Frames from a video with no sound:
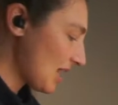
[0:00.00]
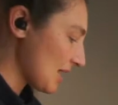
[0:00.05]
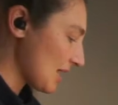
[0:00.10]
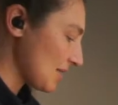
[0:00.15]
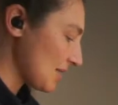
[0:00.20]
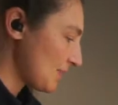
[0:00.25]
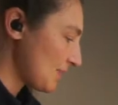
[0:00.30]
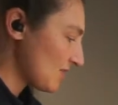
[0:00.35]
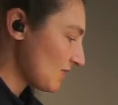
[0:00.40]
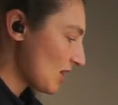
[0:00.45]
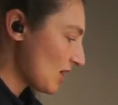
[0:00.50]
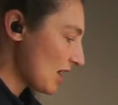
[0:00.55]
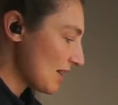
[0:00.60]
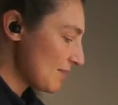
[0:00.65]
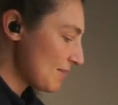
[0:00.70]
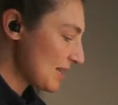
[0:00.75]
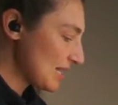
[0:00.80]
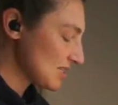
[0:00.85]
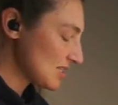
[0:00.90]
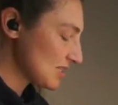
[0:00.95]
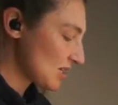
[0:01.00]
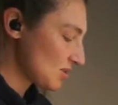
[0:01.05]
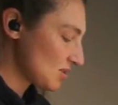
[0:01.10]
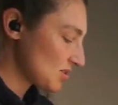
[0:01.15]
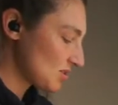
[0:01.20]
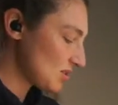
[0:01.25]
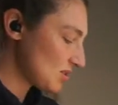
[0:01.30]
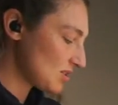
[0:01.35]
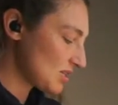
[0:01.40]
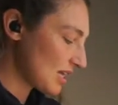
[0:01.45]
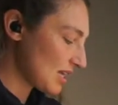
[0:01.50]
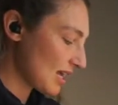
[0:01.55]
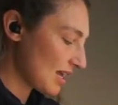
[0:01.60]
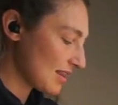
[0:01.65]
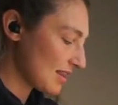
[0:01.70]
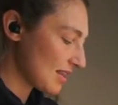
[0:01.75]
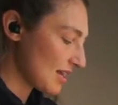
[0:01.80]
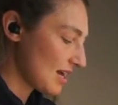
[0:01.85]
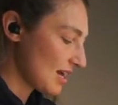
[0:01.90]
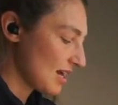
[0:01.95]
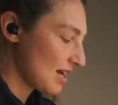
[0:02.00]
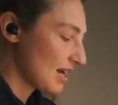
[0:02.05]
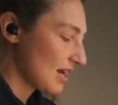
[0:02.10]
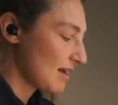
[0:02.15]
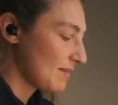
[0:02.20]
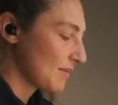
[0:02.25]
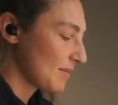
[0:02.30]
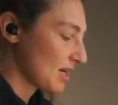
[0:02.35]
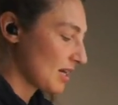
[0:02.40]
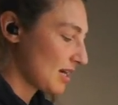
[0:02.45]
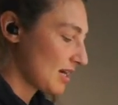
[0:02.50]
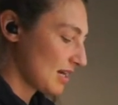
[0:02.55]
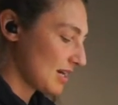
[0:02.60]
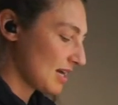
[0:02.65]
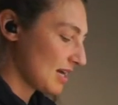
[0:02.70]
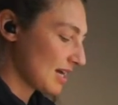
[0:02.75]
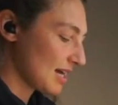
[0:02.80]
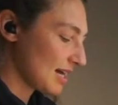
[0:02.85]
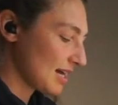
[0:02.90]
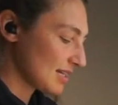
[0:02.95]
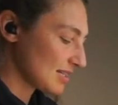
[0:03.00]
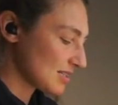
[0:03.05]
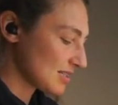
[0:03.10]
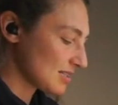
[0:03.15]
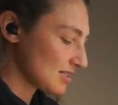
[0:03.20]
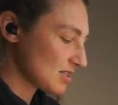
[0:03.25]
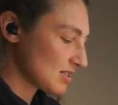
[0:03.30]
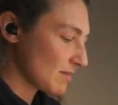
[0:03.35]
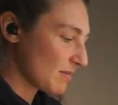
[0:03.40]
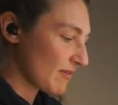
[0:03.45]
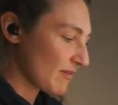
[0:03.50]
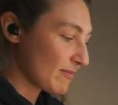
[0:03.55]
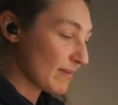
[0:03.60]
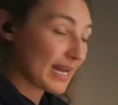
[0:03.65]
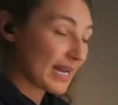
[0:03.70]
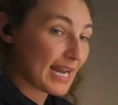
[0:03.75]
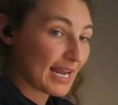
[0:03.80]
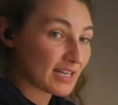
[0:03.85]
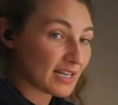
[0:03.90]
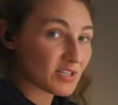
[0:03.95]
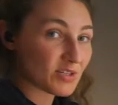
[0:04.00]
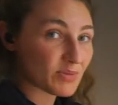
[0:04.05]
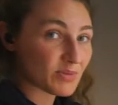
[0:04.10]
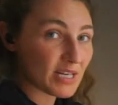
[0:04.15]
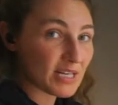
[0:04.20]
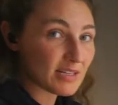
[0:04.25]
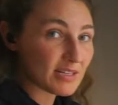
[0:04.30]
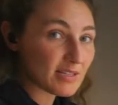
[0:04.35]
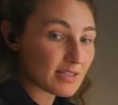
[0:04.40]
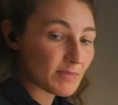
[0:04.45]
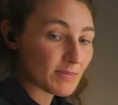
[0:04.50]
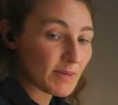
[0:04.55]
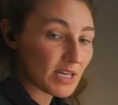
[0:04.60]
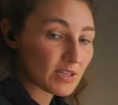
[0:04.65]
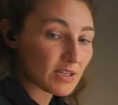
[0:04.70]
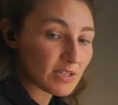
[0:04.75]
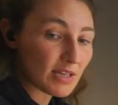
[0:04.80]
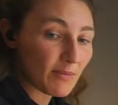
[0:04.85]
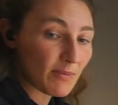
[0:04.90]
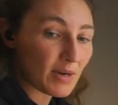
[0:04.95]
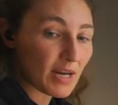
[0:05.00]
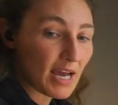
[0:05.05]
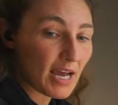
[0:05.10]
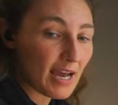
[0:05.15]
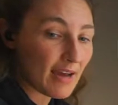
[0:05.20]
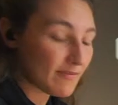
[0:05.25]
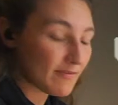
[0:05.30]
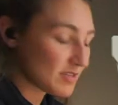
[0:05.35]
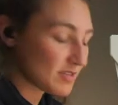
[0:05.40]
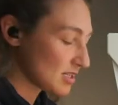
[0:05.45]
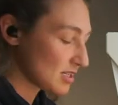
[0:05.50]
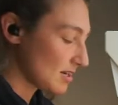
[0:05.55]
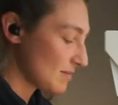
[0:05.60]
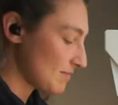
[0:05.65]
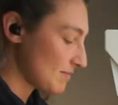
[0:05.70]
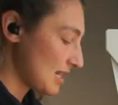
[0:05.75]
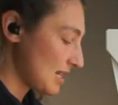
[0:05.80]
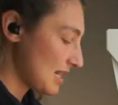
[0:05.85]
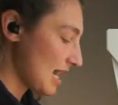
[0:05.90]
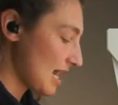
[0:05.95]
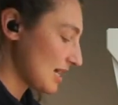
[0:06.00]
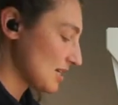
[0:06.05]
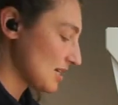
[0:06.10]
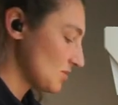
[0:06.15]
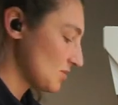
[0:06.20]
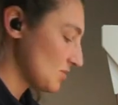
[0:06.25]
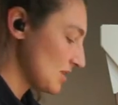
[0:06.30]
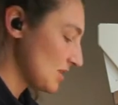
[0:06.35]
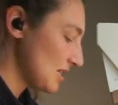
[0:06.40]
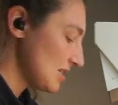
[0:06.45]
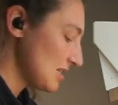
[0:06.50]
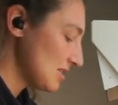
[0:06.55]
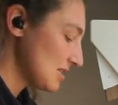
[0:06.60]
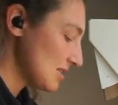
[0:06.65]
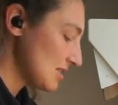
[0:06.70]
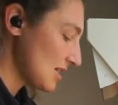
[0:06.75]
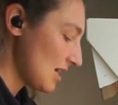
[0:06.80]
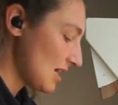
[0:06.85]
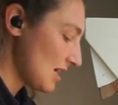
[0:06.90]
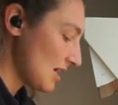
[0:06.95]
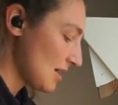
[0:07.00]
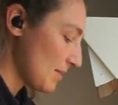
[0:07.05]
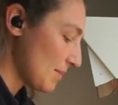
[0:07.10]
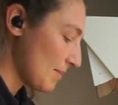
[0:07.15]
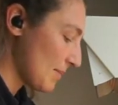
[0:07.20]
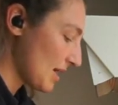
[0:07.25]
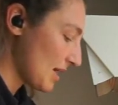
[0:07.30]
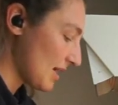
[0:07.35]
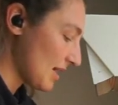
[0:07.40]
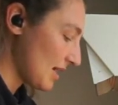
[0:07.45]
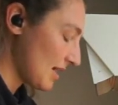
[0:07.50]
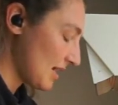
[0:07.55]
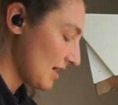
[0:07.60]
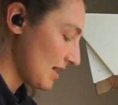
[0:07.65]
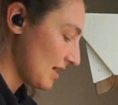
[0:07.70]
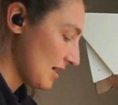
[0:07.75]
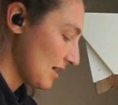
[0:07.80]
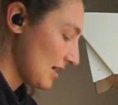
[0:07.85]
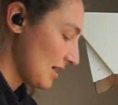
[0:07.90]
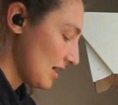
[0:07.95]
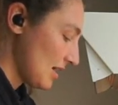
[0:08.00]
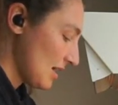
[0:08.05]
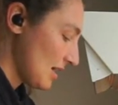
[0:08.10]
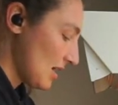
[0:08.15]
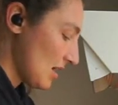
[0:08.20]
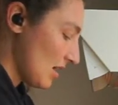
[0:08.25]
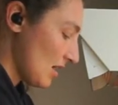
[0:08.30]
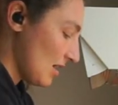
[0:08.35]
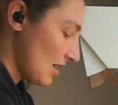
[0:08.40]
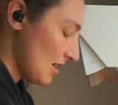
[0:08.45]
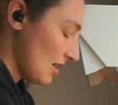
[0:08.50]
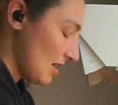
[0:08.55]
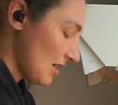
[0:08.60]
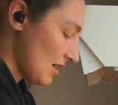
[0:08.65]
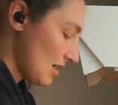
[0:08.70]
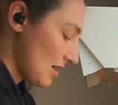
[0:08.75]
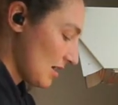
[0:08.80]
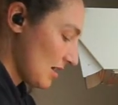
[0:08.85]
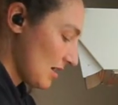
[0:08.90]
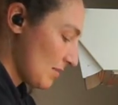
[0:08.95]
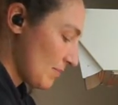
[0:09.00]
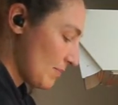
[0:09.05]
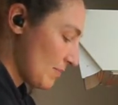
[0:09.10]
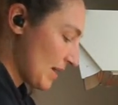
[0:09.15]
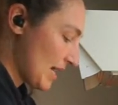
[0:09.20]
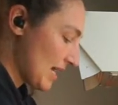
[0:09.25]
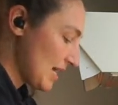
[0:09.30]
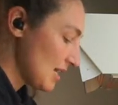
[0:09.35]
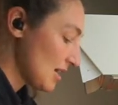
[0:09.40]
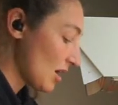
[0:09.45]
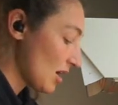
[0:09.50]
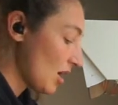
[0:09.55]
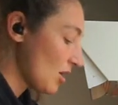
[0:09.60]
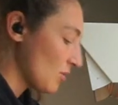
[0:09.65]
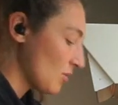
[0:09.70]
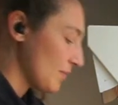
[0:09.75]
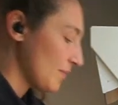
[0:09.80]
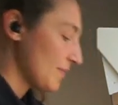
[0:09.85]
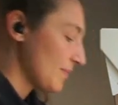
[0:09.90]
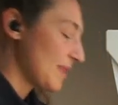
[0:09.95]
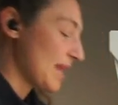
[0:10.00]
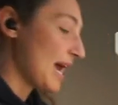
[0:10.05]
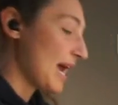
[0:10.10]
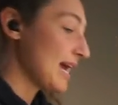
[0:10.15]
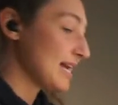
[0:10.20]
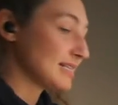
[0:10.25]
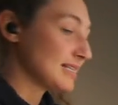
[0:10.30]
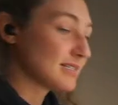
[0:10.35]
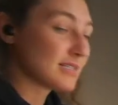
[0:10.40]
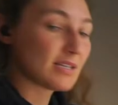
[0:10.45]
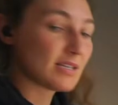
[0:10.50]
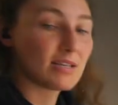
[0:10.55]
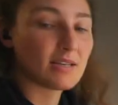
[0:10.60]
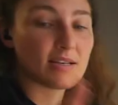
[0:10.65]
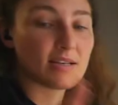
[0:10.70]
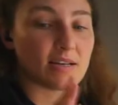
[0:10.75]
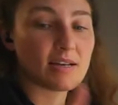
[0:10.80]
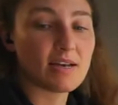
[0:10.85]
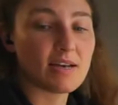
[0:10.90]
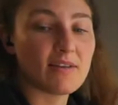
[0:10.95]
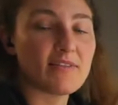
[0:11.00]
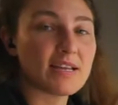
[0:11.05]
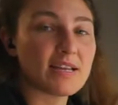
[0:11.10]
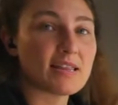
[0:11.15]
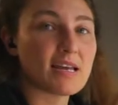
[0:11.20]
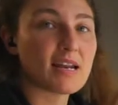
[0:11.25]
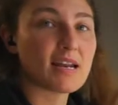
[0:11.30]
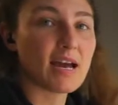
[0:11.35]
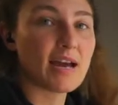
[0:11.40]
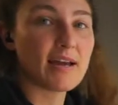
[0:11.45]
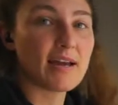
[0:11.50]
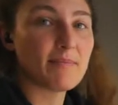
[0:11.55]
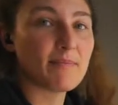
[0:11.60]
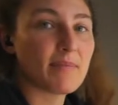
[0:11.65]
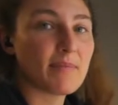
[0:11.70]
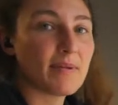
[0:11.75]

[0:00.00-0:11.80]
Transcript: Before I mix those two together, I'm gonna cut some of my nectarines, because I wanna have some nectarines in my bake. Oh, and a thing that I'm